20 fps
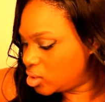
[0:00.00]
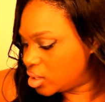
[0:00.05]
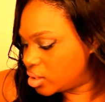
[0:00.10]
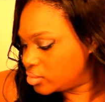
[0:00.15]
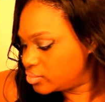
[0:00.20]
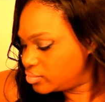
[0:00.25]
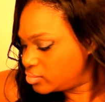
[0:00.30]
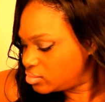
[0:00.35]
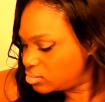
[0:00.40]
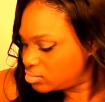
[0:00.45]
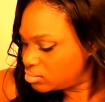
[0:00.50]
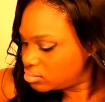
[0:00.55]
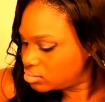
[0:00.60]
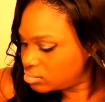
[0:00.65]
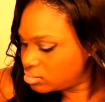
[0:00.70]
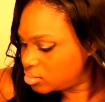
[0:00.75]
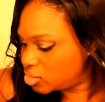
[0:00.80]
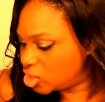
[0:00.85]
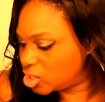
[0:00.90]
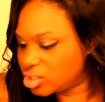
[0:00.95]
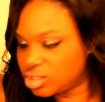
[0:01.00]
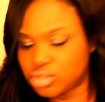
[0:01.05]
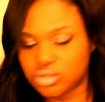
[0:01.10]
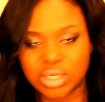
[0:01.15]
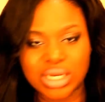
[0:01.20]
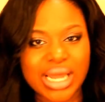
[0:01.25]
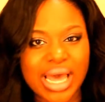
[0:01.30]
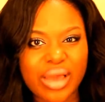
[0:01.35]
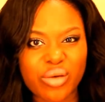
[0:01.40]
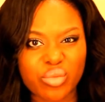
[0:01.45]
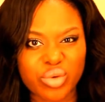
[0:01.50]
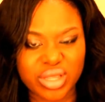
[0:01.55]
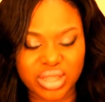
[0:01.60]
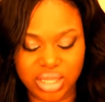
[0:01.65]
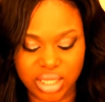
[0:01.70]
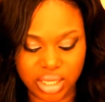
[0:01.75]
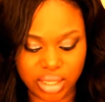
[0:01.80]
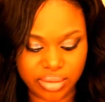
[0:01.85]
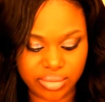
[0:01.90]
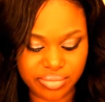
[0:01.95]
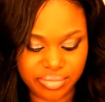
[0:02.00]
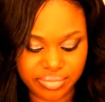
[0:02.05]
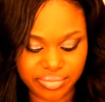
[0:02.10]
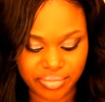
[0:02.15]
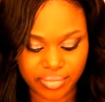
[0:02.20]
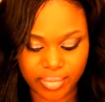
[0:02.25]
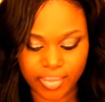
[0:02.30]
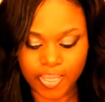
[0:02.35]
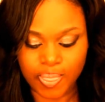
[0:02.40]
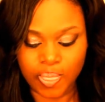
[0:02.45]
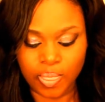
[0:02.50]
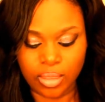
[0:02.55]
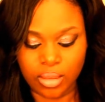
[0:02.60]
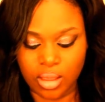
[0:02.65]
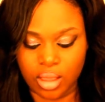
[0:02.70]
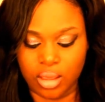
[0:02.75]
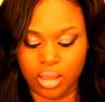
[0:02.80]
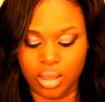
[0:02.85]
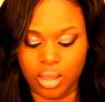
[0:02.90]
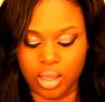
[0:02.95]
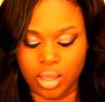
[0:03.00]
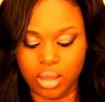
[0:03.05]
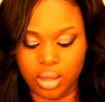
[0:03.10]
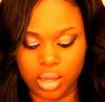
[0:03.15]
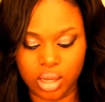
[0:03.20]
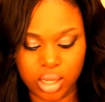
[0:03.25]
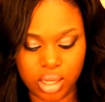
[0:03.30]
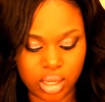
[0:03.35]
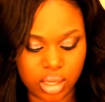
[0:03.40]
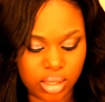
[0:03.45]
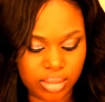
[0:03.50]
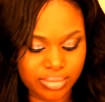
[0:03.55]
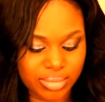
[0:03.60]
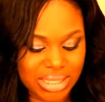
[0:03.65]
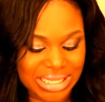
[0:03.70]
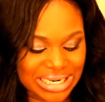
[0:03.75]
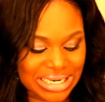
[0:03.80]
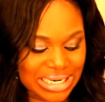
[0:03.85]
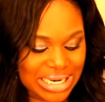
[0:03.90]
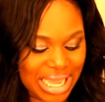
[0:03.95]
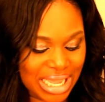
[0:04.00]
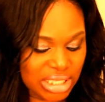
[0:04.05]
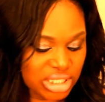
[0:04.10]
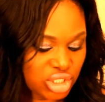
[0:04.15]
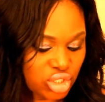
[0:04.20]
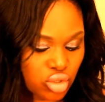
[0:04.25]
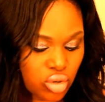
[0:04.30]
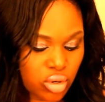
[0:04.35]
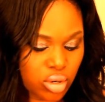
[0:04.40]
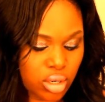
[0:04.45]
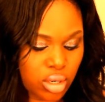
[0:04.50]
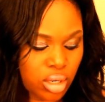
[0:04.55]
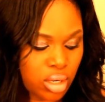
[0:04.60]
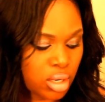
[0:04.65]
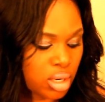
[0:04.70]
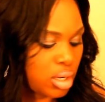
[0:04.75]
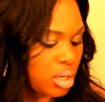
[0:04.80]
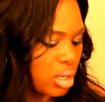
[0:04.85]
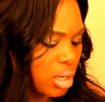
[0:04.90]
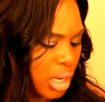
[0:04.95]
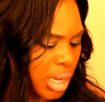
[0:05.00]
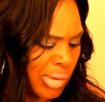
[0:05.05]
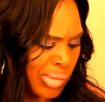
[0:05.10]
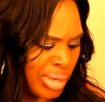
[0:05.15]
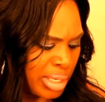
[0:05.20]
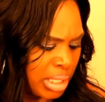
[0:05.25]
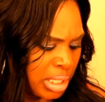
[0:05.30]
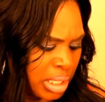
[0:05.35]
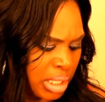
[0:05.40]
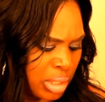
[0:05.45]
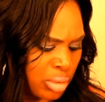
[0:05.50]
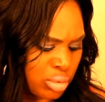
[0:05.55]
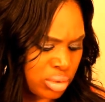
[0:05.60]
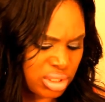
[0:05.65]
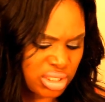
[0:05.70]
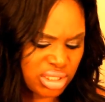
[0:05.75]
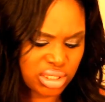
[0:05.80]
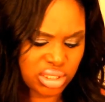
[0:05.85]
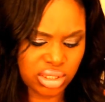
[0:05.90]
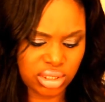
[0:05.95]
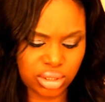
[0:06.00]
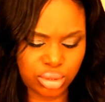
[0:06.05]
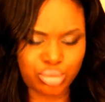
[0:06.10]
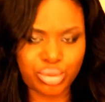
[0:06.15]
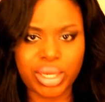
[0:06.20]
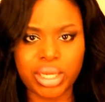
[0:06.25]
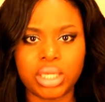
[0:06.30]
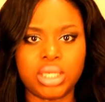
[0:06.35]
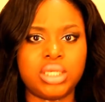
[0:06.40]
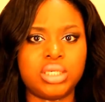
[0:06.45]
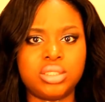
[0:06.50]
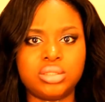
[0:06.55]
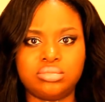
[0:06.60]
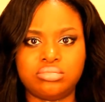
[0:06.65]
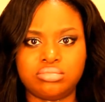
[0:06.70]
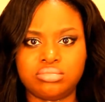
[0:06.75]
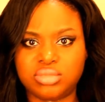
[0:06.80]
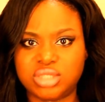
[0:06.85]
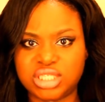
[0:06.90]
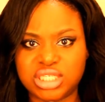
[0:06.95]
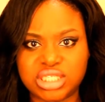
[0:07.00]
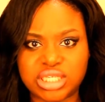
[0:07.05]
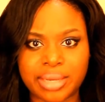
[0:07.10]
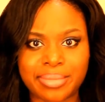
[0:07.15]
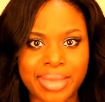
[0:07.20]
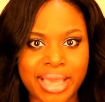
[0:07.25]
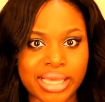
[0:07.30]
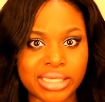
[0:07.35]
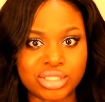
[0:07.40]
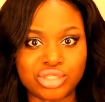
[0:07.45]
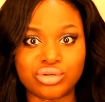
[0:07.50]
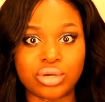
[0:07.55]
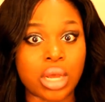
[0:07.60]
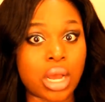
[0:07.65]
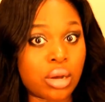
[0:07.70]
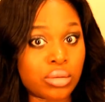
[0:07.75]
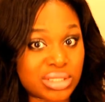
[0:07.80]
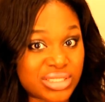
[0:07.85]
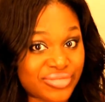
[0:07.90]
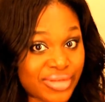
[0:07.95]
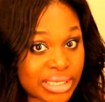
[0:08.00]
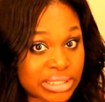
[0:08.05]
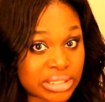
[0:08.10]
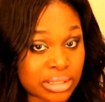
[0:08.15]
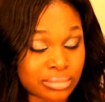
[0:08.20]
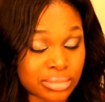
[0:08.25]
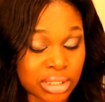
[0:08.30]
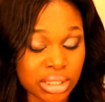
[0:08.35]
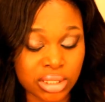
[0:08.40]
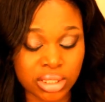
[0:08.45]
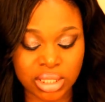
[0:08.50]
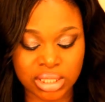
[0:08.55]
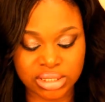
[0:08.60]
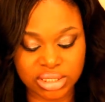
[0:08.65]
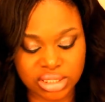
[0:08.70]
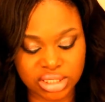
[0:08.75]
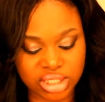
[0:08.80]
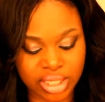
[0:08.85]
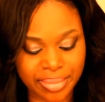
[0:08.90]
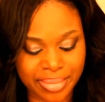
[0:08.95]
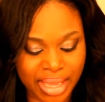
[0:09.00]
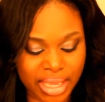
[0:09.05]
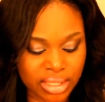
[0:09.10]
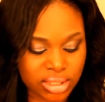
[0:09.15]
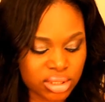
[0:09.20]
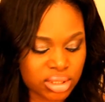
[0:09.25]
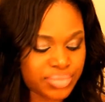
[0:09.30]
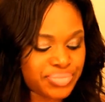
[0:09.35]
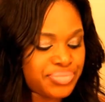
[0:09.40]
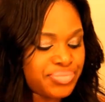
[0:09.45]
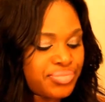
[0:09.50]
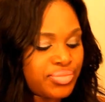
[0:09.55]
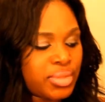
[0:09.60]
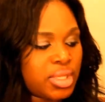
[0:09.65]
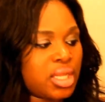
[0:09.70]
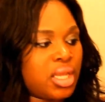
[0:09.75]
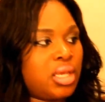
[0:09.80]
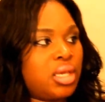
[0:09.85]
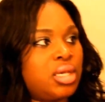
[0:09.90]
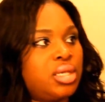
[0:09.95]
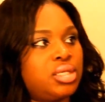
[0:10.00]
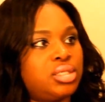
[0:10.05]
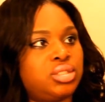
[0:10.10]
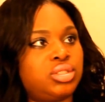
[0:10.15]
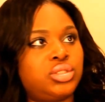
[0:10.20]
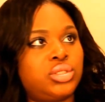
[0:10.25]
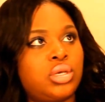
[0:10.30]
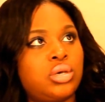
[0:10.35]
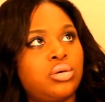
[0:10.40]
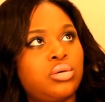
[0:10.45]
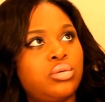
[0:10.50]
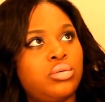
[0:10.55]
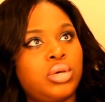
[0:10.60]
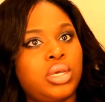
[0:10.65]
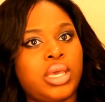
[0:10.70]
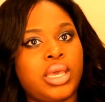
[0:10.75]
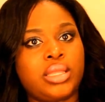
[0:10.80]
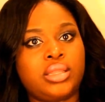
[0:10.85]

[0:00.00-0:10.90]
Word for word: you know, you can do a lot with it. Um, the next store I went in was just regular TJ Maxx. You can always find something at TJ Maxx. So, I